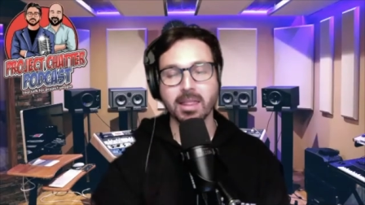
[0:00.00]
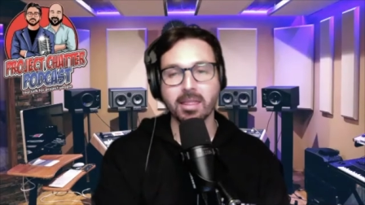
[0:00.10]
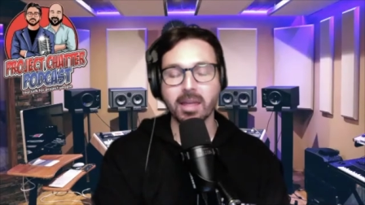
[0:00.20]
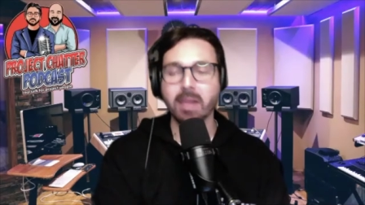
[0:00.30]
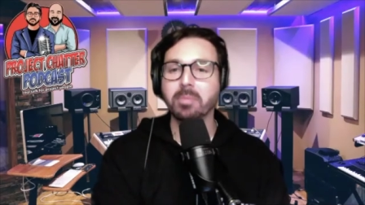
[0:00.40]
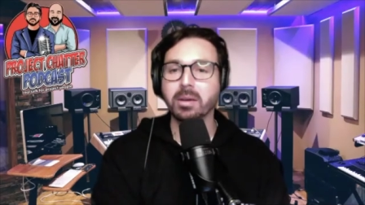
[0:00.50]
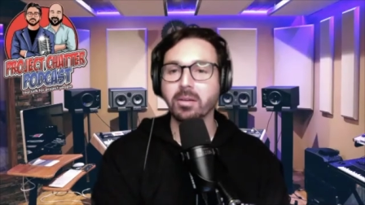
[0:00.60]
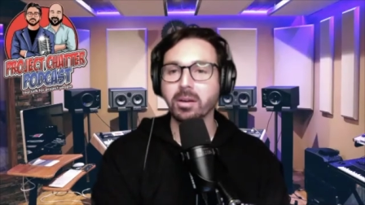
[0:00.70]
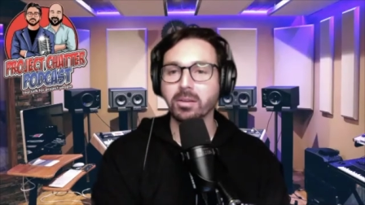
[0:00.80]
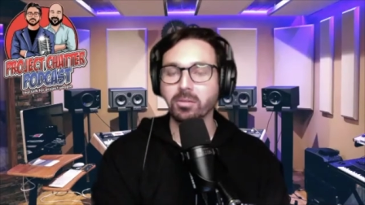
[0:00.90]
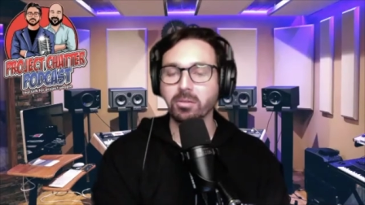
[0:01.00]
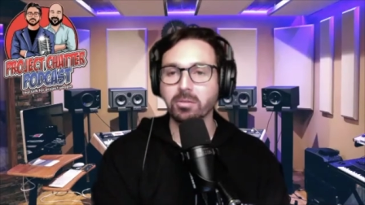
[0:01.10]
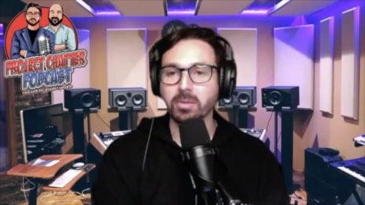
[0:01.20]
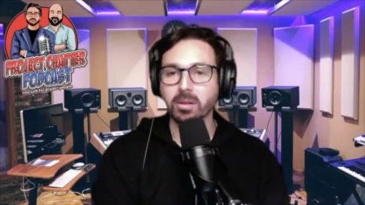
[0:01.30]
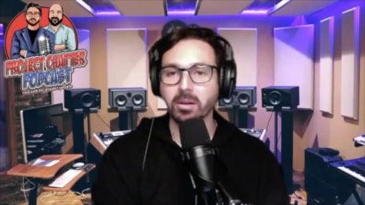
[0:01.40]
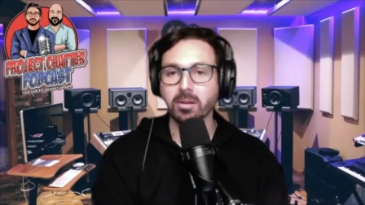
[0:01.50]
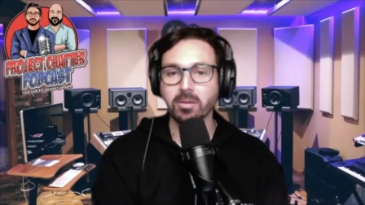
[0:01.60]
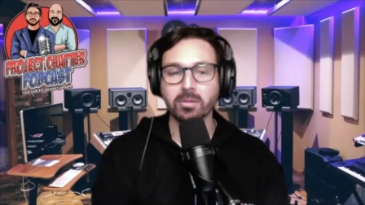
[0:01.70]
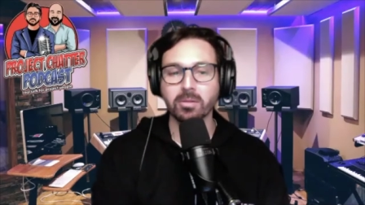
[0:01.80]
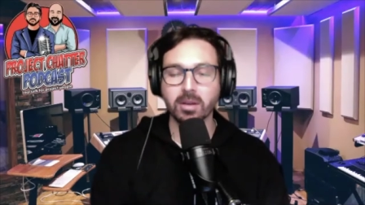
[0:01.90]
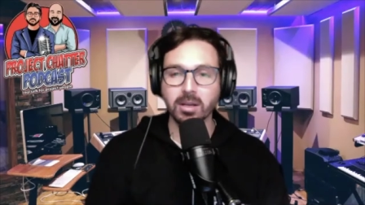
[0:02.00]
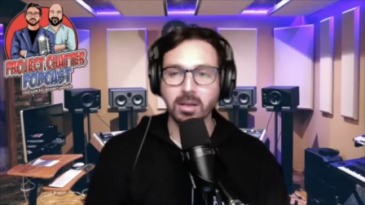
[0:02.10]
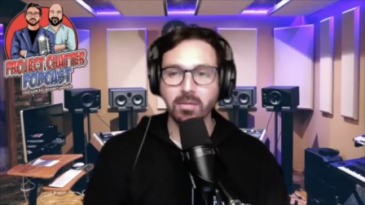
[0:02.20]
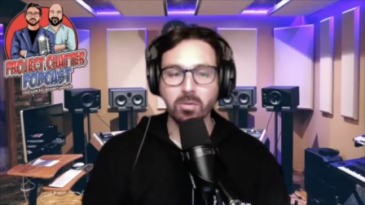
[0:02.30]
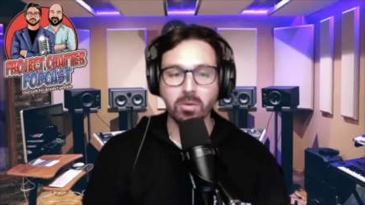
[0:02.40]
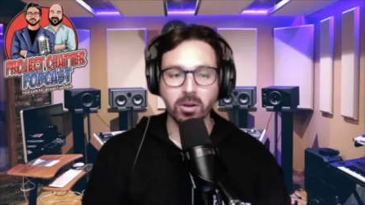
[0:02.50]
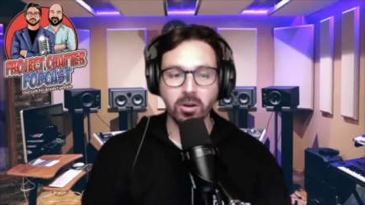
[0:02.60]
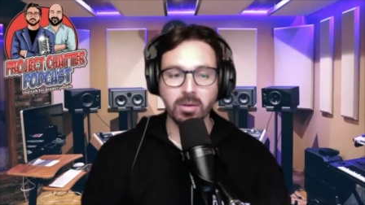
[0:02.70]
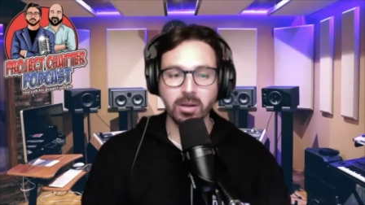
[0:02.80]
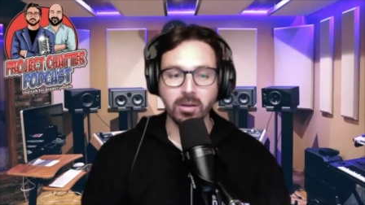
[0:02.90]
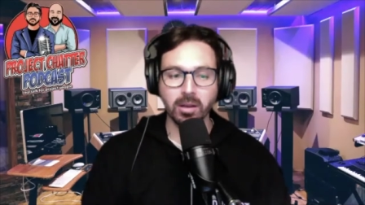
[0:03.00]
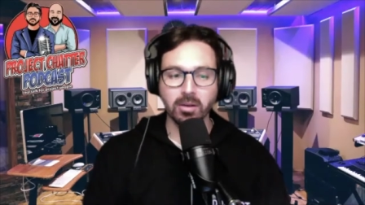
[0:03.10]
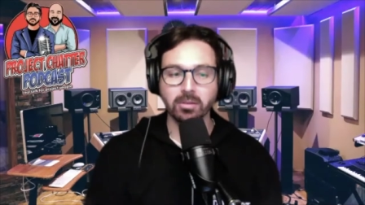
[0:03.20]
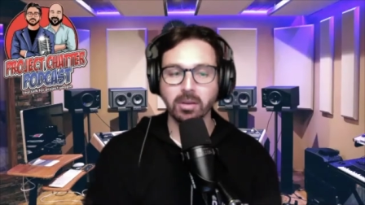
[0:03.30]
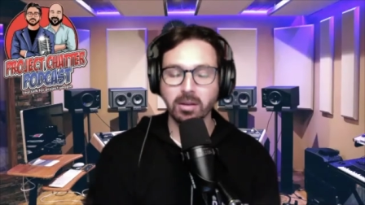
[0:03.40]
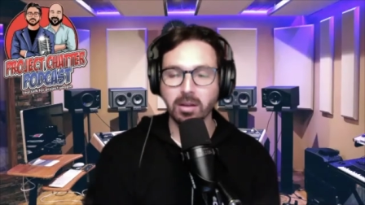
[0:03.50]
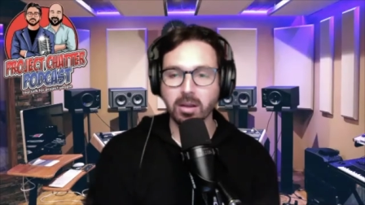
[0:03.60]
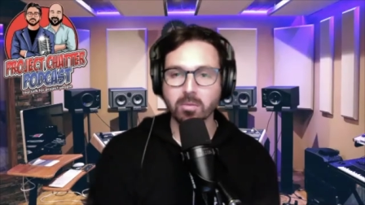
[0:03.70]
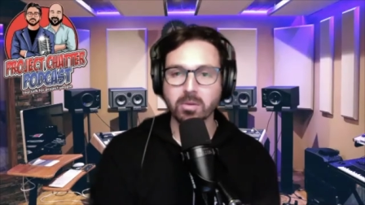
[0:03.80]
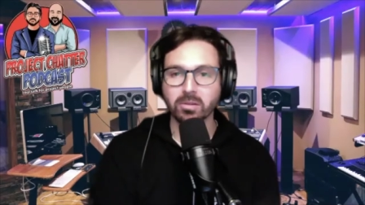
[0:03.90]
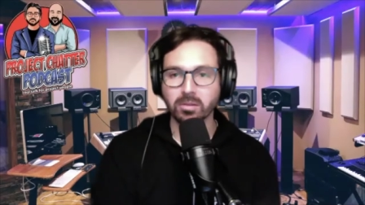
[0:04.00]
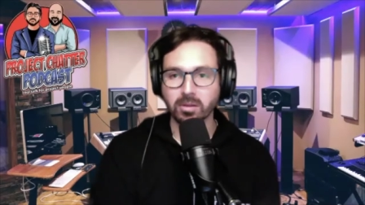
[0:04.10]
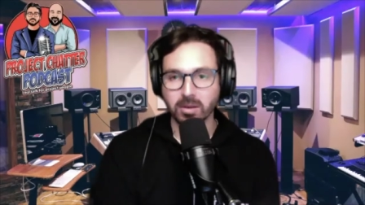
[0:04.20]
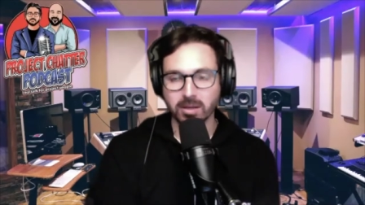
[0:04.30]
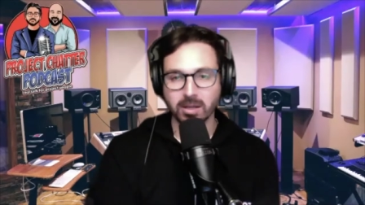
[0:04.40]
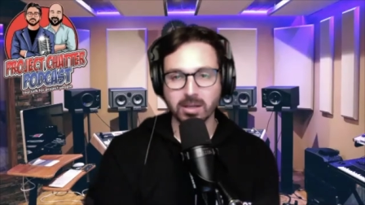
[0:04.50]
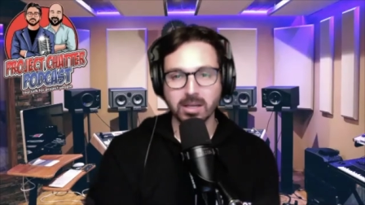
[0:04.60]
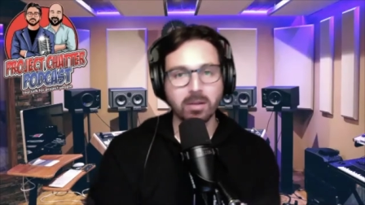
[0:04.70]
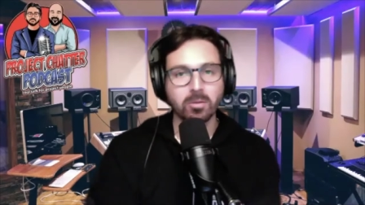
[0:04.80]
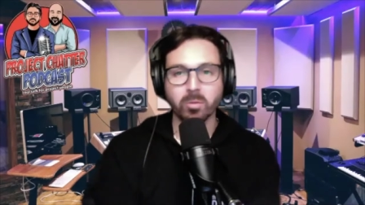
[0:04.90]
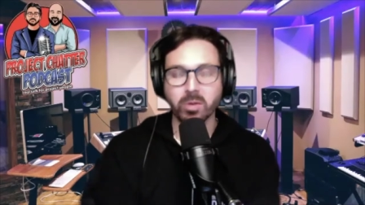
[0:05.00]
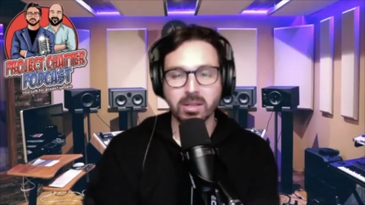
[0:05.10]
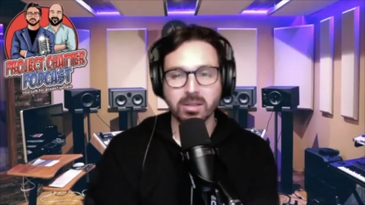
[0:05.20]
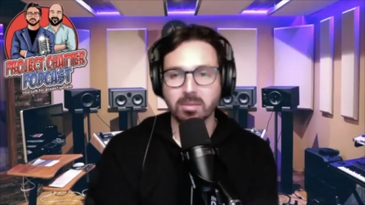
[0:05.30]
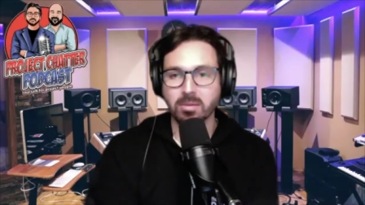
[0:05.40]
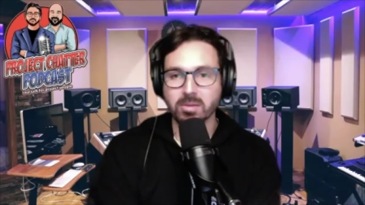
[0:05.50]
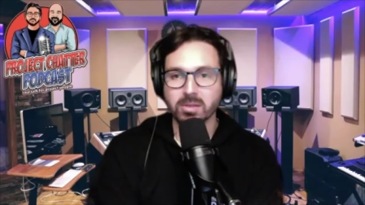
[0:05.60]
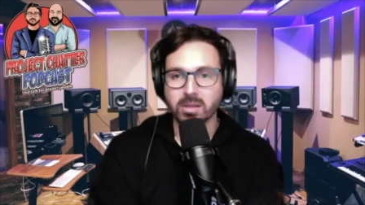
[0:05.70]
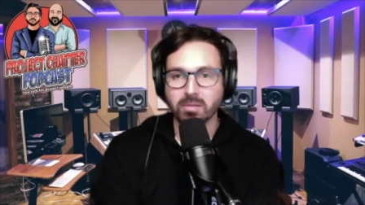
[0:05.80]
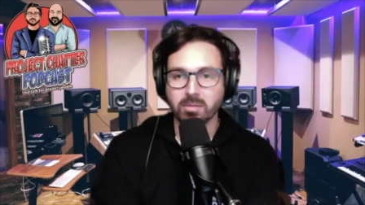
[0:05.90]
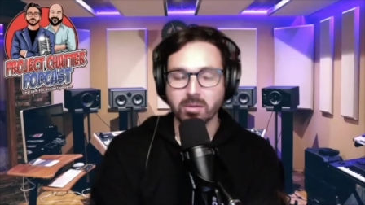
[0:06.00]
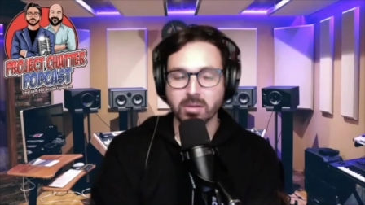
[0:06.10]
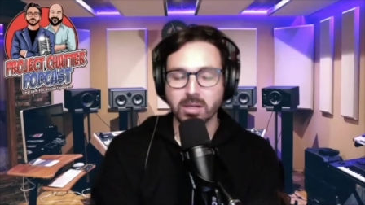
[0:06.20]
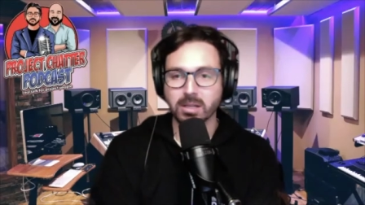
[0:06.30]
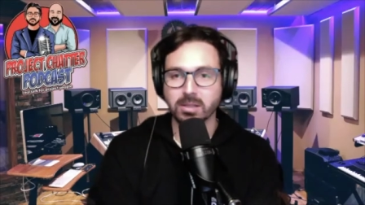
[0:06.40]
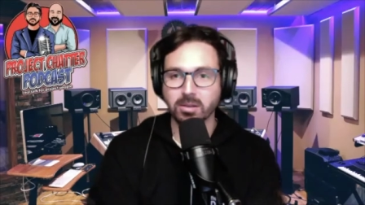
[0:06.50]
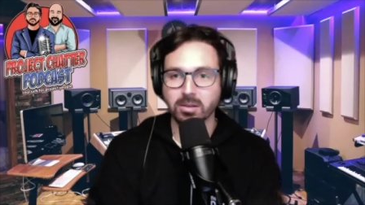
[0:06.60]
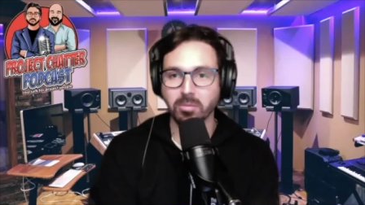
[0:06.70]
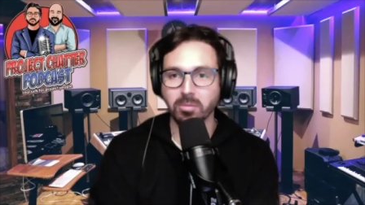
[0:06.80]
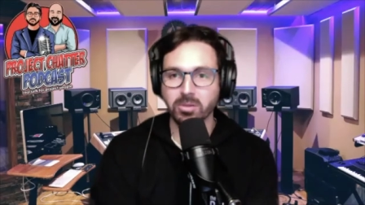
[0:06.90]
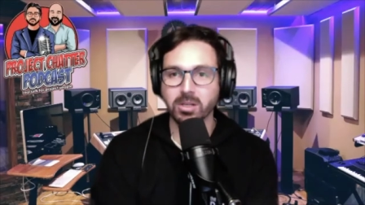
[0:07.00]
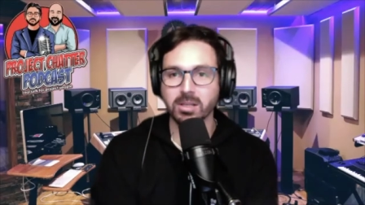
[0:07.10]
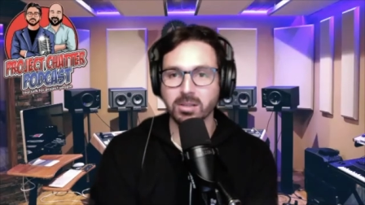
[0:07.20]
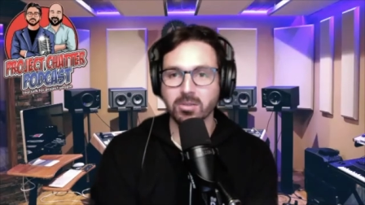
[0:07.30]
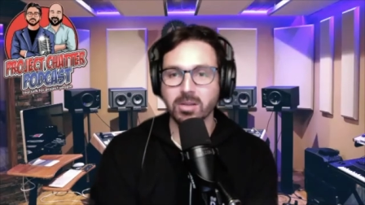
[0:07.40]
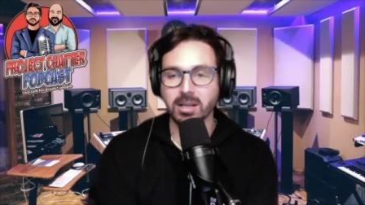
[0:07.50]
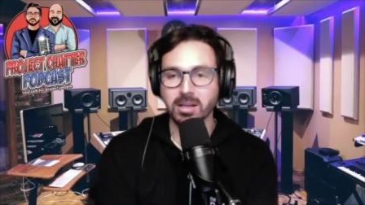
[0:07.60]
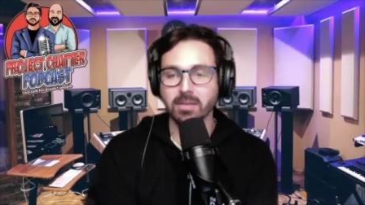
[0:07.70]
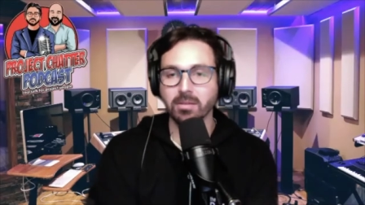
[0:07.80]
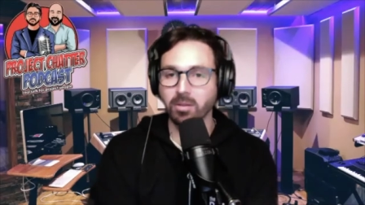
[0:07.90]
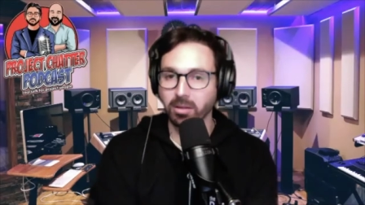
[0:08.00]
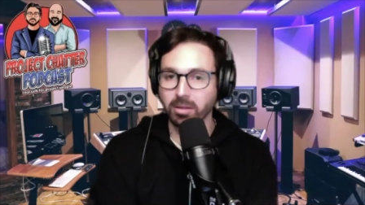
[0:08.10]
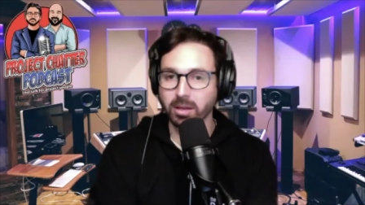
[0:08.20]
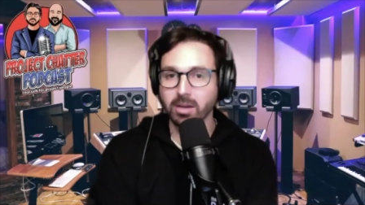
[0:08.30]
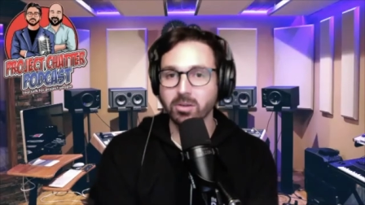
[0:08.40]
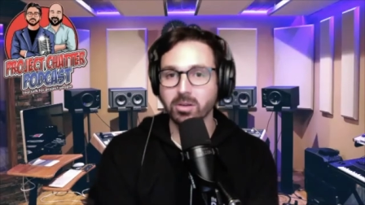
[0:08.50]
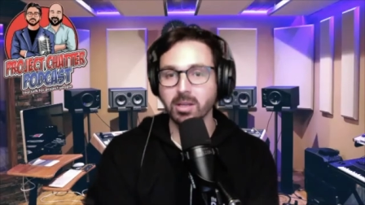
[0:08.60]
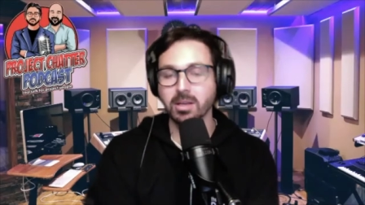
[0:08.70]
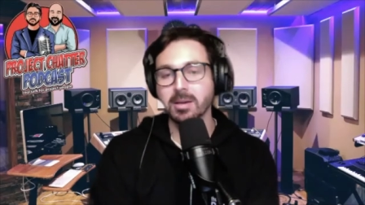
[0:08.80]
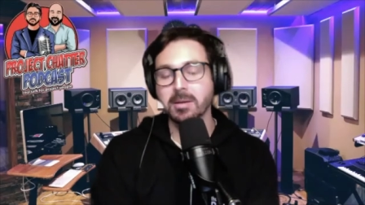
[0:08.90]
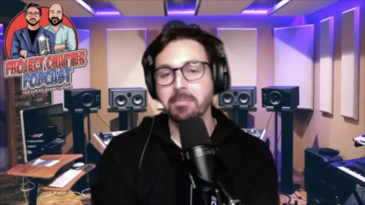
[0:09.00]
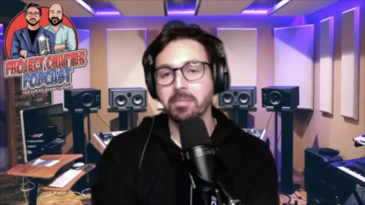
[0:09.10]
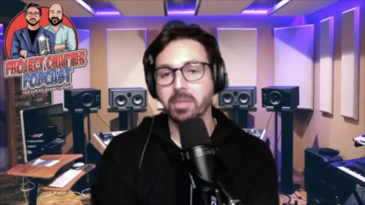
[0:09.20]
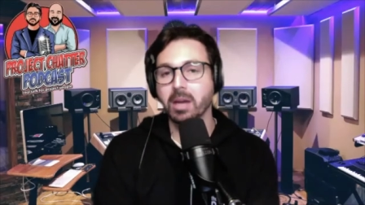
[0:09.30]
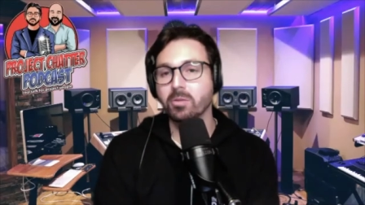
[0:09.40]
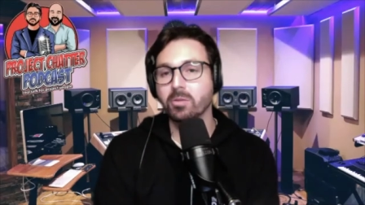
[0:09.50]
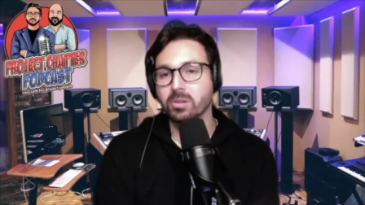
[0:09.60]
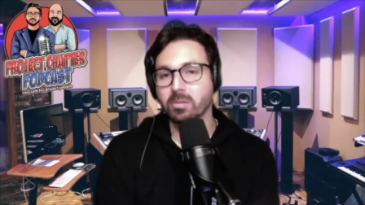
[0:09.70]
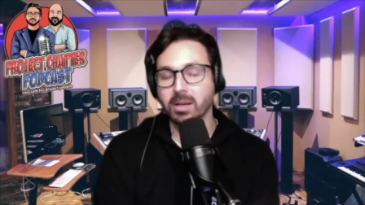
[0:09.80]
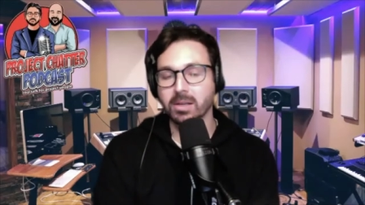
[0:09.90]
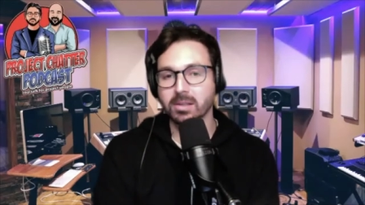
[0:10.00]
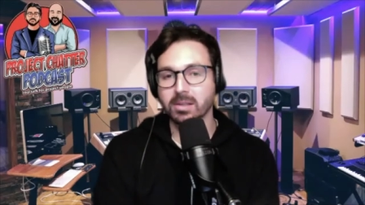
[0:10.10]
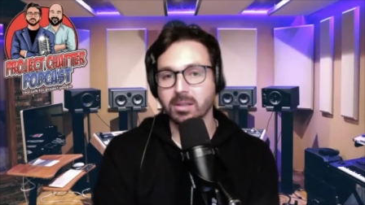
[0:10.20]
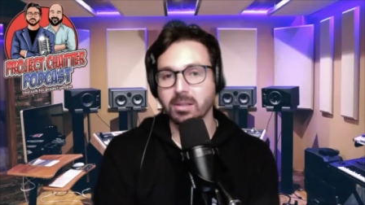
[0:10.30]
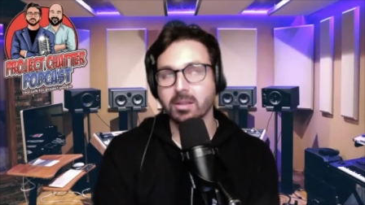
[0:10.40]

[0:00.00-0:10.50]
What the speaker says: That bit I struggle with. I don't know if you want to comment on that, because it almost, and Dale will bring this up almost every podcast, a project is a unique endeavor. And I think actually that also makes the